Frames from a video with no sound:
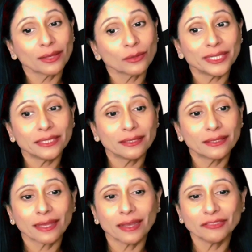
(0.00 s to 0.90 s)
that we
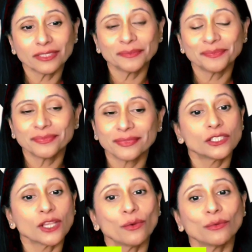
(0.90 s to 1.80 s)
didn't cover.
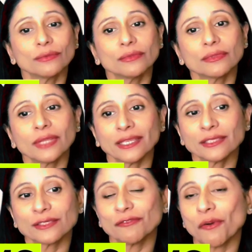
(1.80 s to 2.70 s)
So
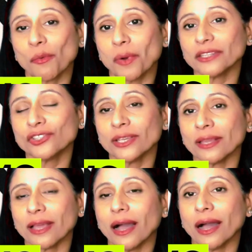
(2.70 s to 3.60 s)
thanks for watching.
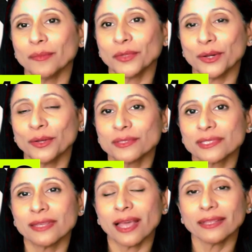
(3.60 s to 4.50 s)
I'm your
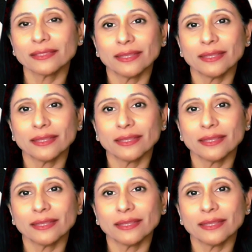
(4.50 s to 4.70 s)
host, Nas,